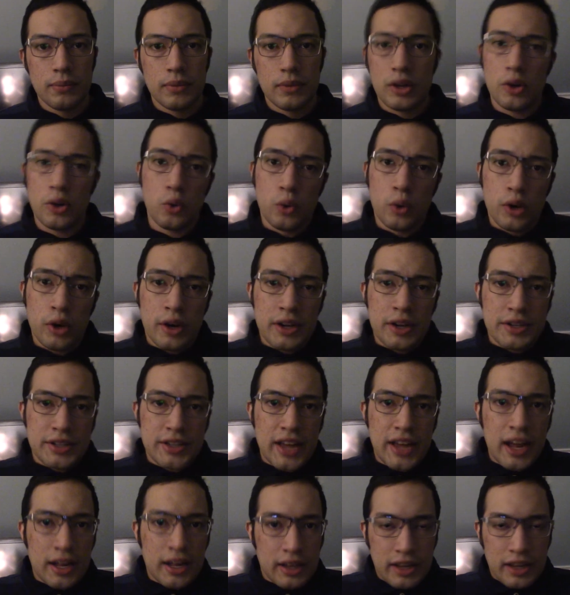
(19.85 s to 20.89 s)
Where
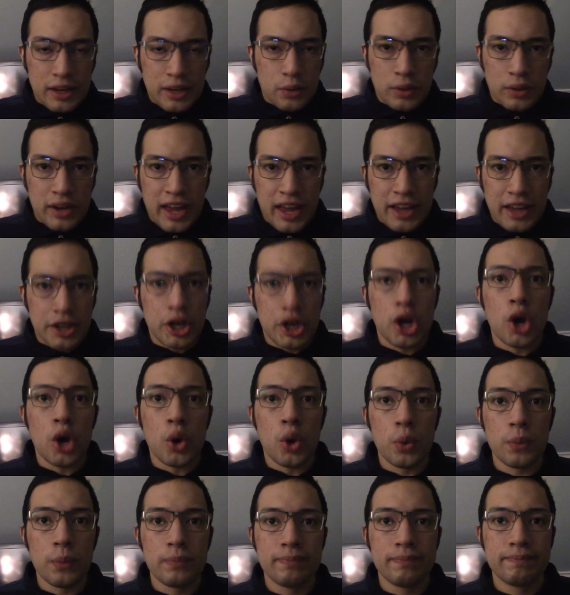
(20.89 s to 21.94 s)
exactly would I
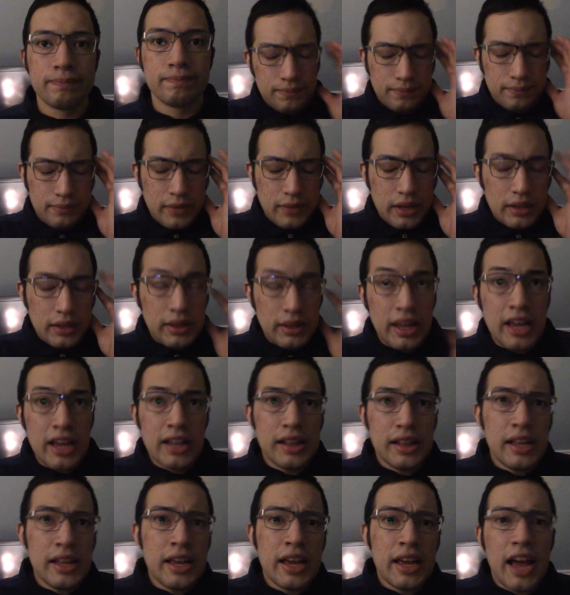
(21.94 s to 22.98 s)
go?
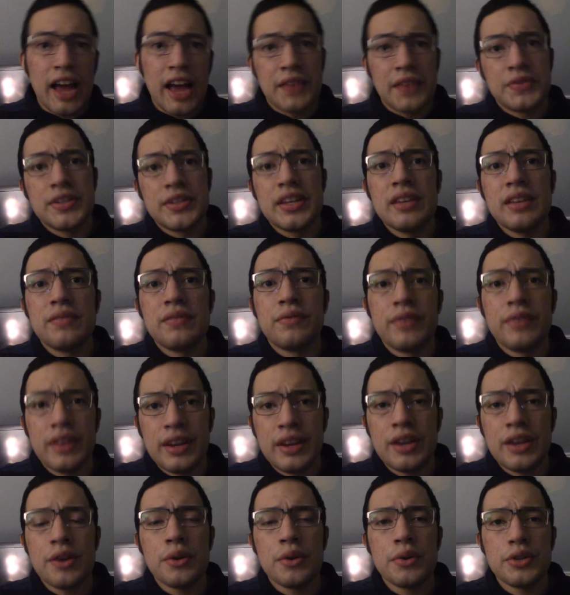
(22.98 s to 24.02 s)
Lately, I've seen
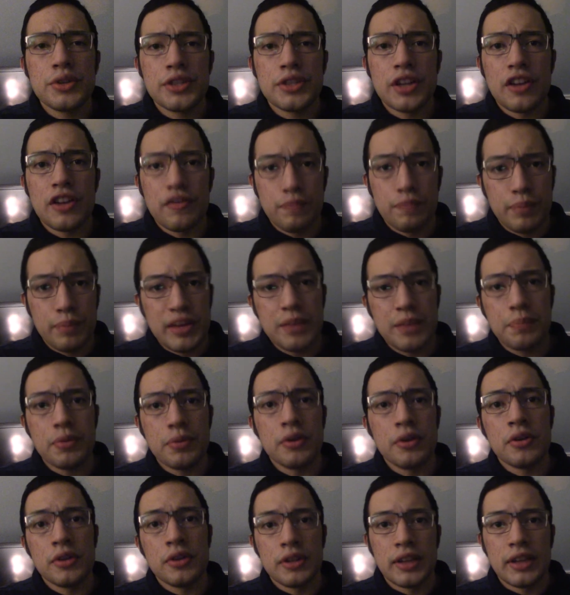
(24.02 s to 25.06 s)
videos of
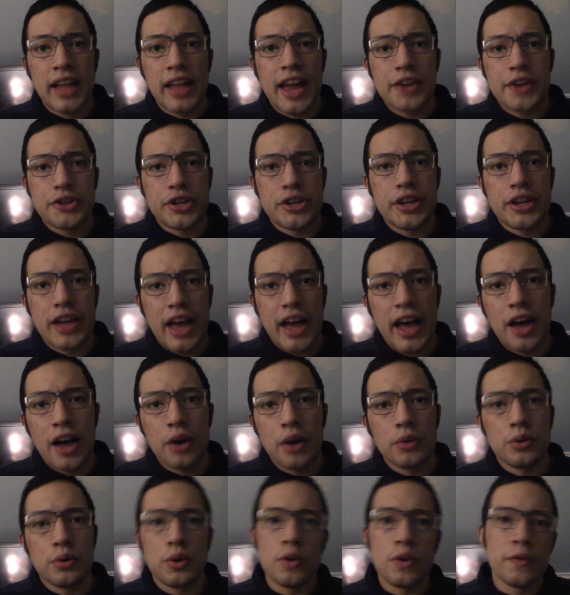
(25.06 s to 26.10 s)
people lashing
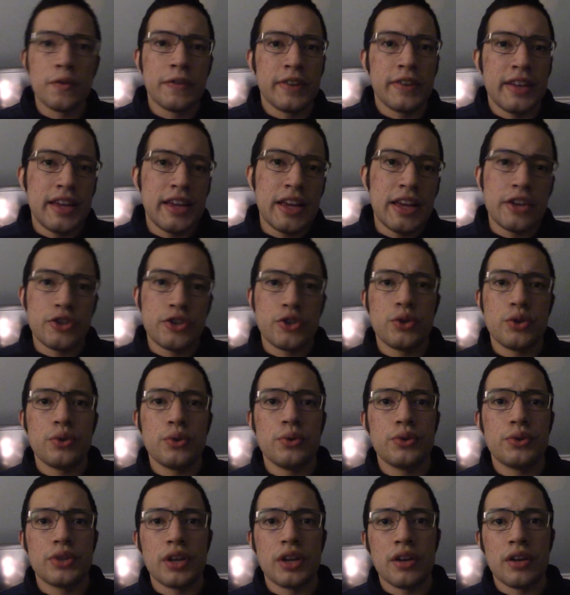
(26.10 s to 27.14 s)
out over the
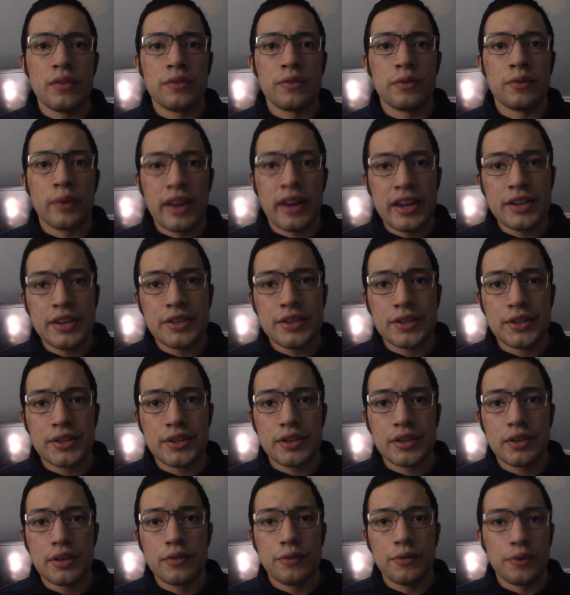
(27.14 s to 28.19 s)
issues of
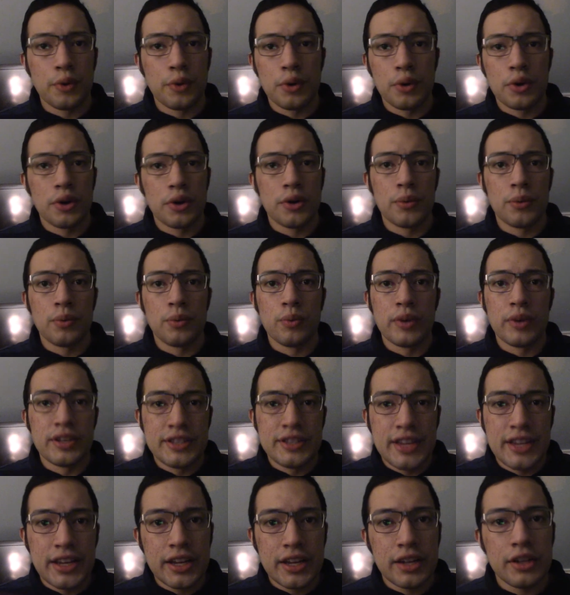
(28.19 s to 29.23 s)
race for
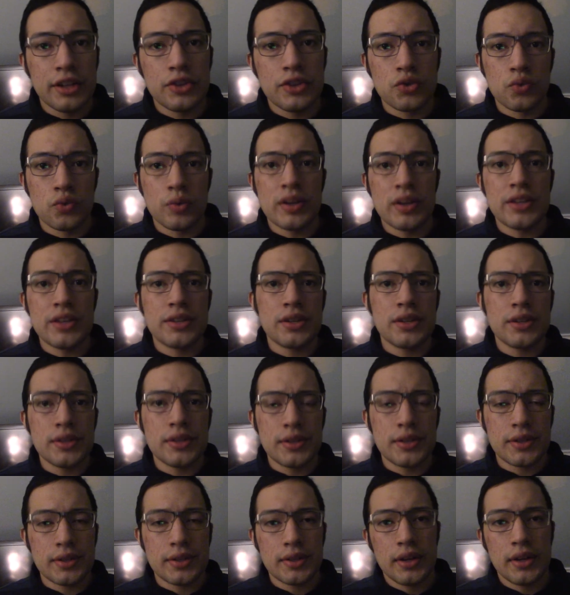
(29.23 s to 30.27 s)
ridiculous
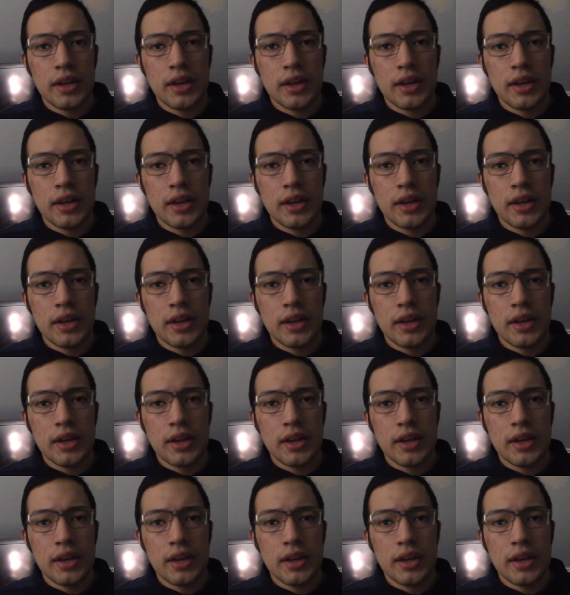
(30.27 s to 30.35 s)
reasons.